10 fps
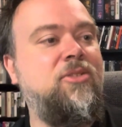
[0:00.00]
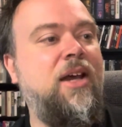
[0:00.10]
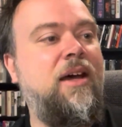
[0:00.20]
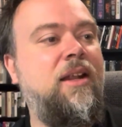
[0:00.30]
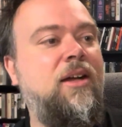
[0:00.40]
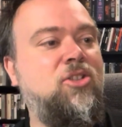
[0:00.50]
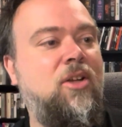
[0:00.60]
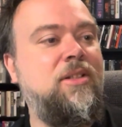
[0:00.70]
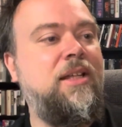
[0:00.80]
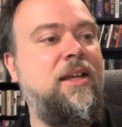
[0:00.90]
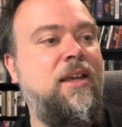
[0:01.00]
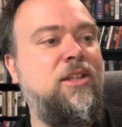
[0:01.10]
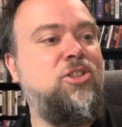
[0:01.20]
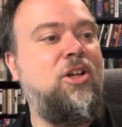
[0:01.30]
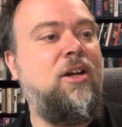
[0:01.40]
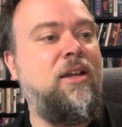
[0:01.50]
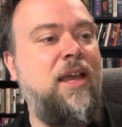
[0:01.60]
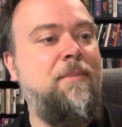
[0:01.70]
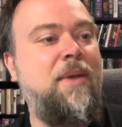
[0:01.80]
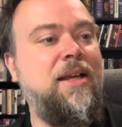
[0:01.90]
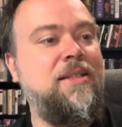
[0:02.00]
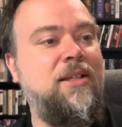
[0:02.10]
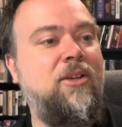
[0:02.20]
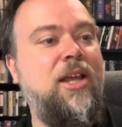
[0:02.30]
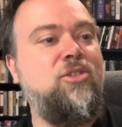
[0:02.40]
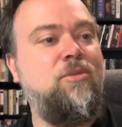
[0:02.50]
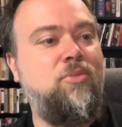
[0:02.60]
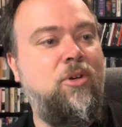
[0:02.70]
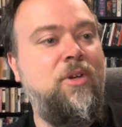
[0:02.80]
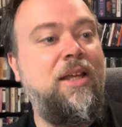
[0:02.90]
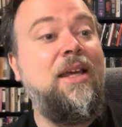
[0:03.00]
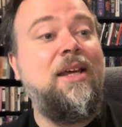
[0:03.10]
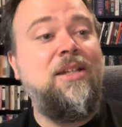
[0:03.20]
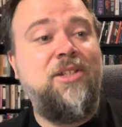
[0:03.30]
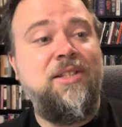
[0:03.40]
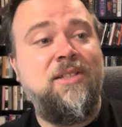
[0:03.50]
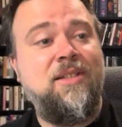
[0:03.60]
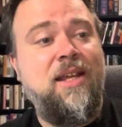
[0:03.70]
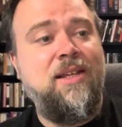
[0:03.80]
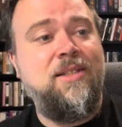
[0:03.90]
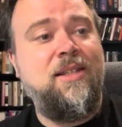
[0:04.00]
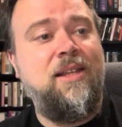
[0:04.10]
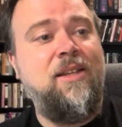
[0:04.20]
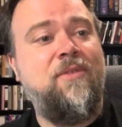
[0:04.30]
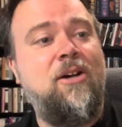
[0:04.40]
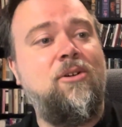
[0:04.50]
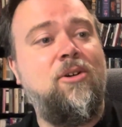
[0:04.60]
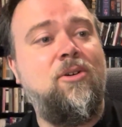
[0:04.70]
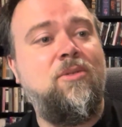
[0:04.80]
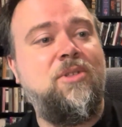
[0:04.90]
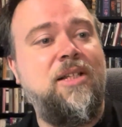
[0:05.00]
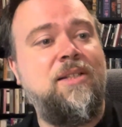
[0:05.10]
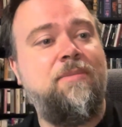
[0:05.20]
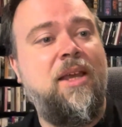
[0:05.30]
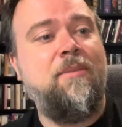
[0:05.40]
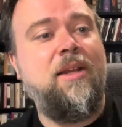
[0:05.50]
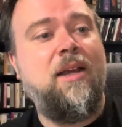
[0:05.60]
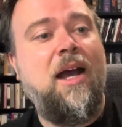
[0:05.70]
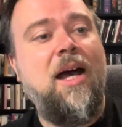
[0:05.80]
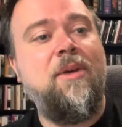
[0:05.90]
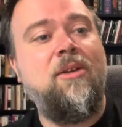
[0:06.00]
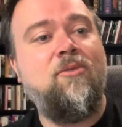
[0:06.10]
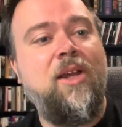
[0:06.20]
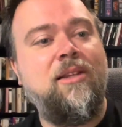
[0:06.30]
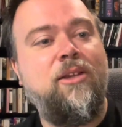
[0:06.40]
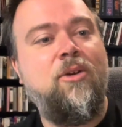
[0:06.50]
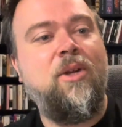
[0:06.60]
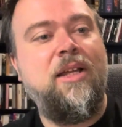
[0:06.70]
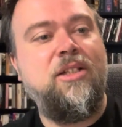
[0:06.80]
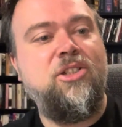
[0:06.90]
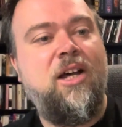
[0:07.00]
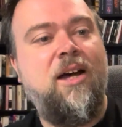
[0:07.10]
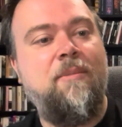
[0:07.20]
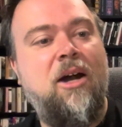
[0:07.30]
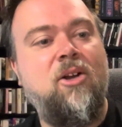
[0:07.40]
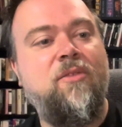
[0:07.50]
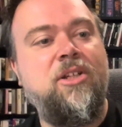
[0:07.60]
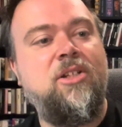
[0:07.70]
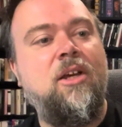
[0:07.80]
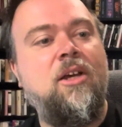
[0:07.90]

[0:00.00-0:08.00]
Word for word: You got uh, Charlie Day, Ken Jeong, Kate Beckinsale, Adrien Brody, Jason Sudeikis, Edie Falco, Jason Bateman, Common, Ray Liotta, and John Malkovich.